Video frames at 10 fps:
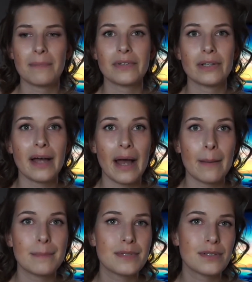the
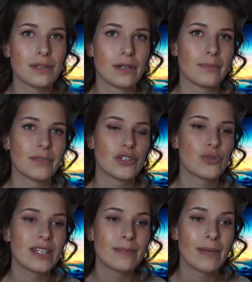labs, the
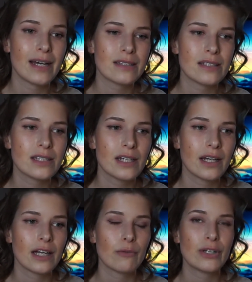treatment,
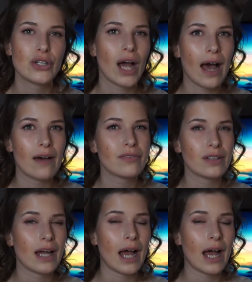when you have an